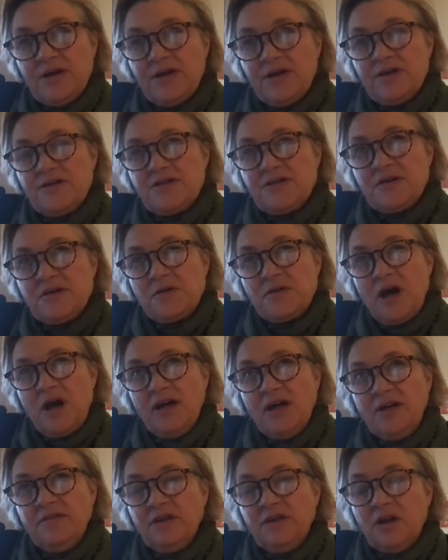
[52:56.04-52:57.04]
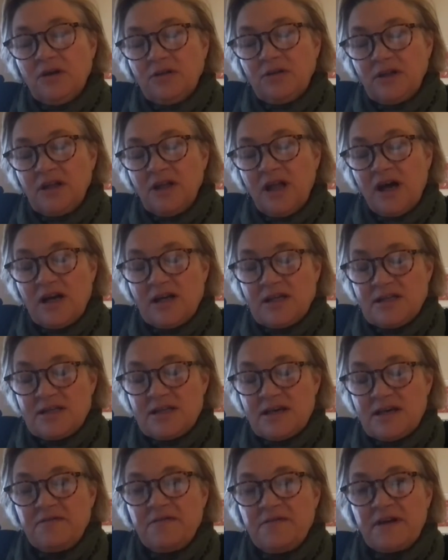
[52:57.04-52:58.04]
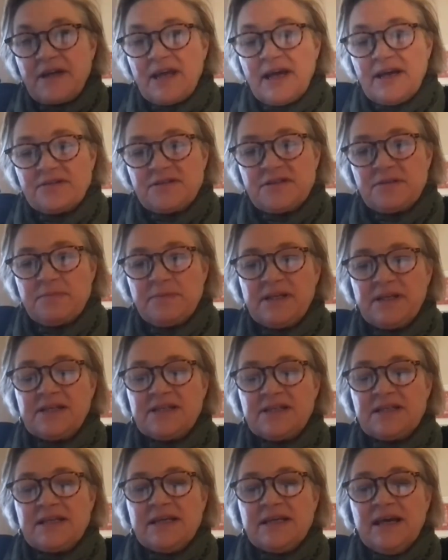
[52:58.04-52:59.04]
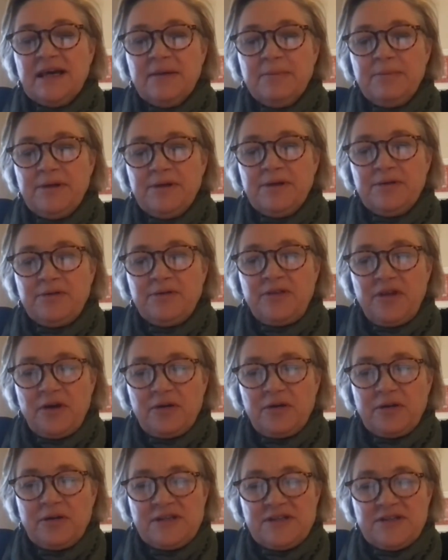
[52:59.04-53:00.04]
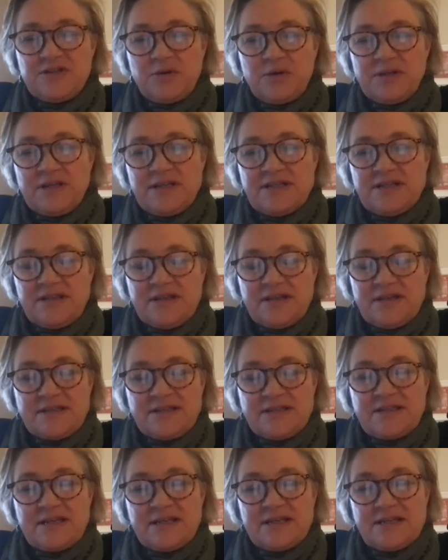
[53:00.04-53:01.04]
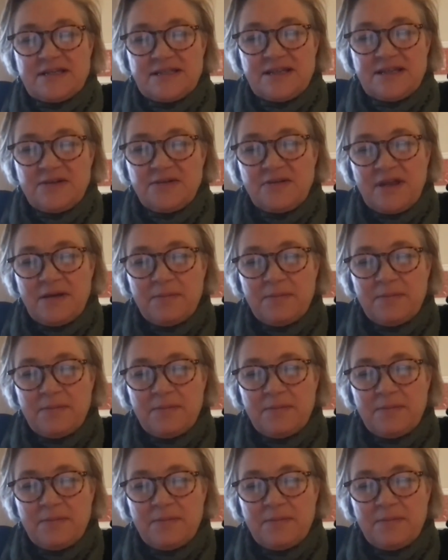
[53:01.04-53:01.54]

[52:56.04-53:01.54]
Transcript: So kind of along the lines of accountability, Bill Thole has joined us. Nice to see you there,